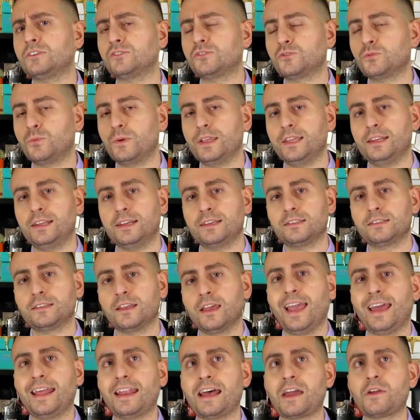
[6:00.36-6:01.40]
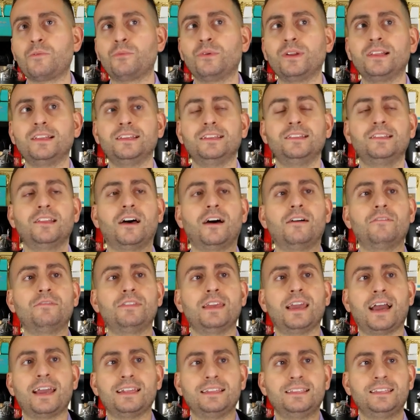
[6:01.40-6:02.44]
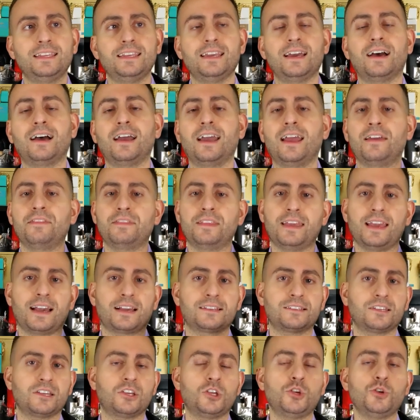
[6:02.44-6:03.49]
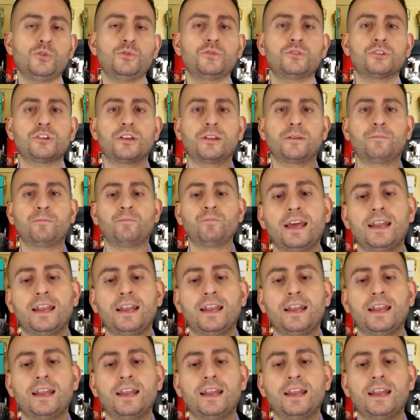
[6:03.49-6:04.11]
the sweetest. And I really love the idea and the execution.